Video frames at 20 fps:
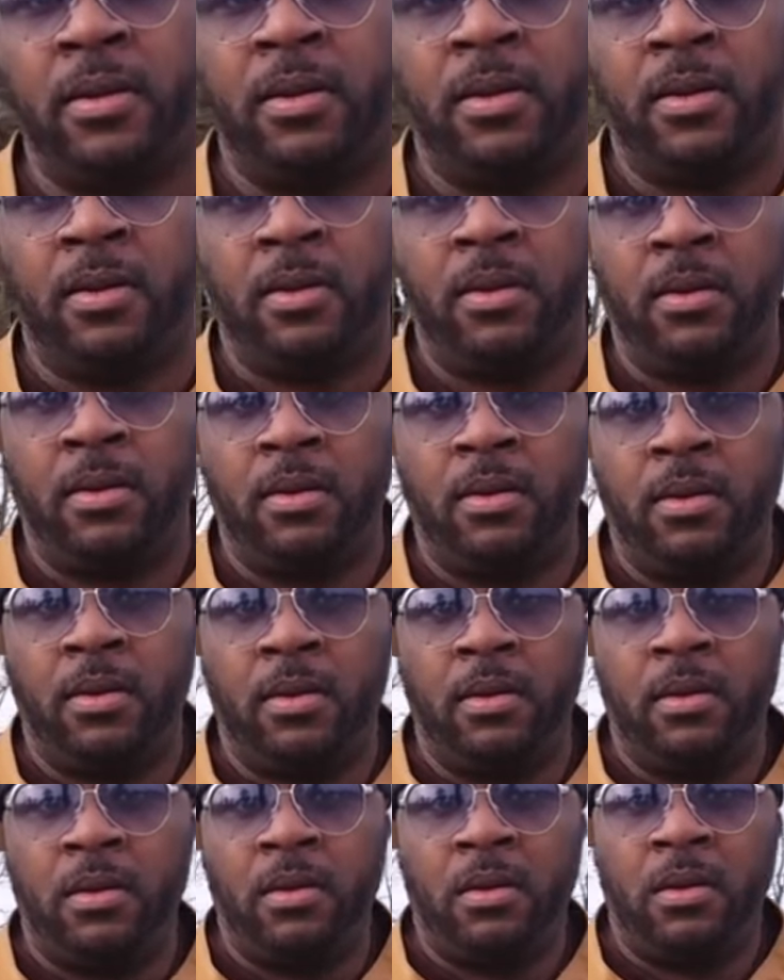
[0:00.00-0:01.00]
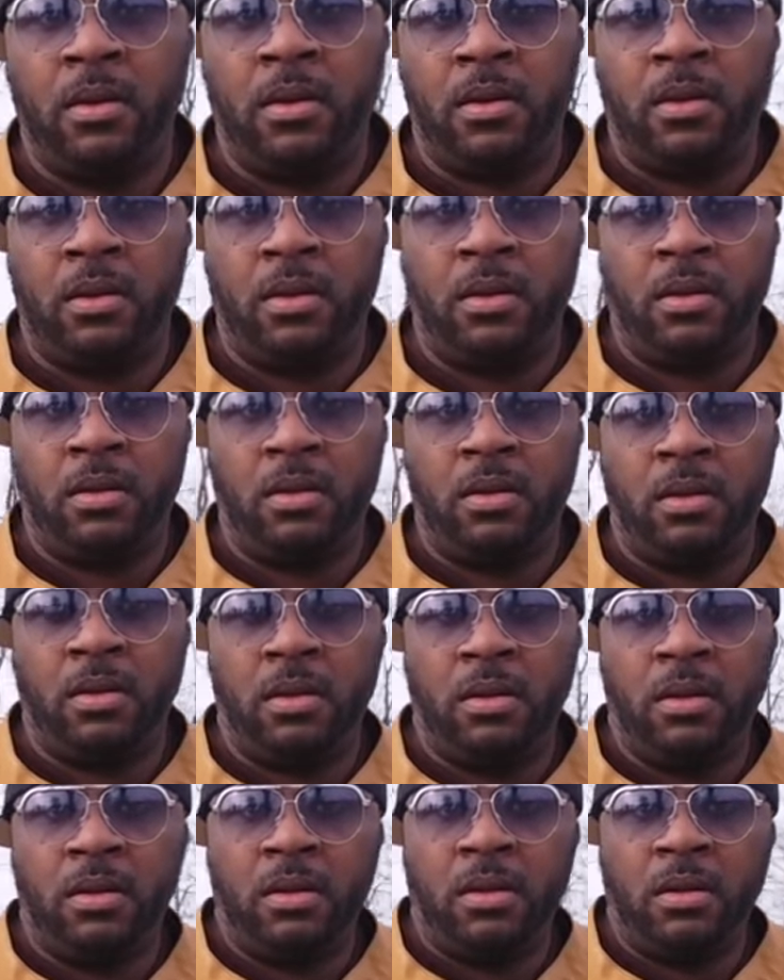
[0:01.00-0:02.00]

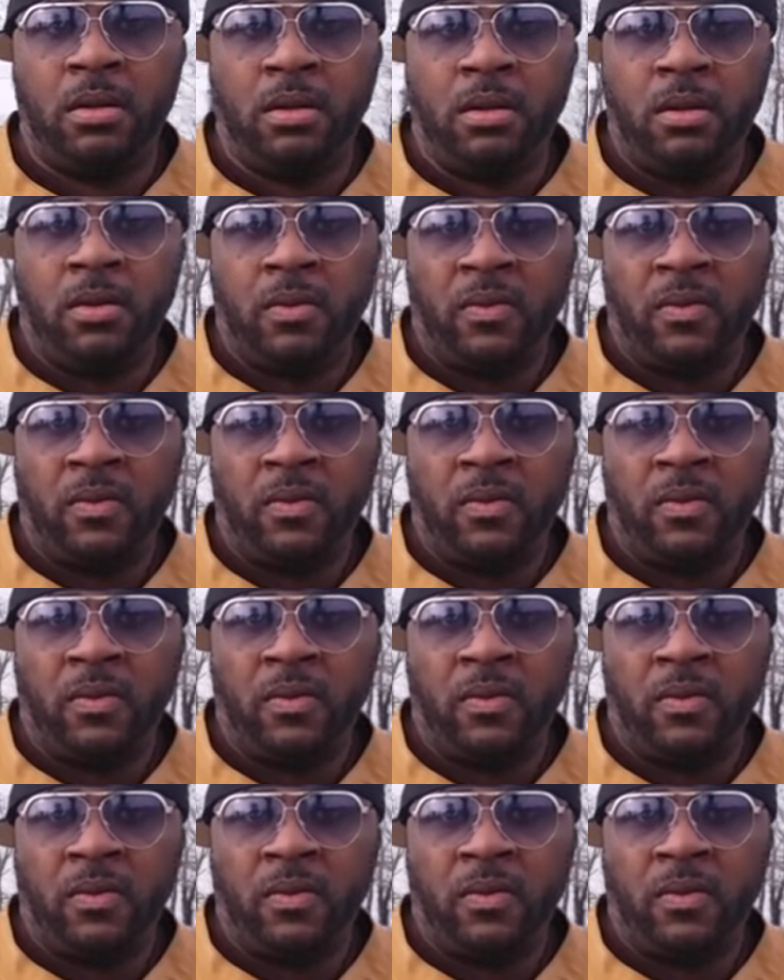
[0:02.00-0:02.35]
[no speech]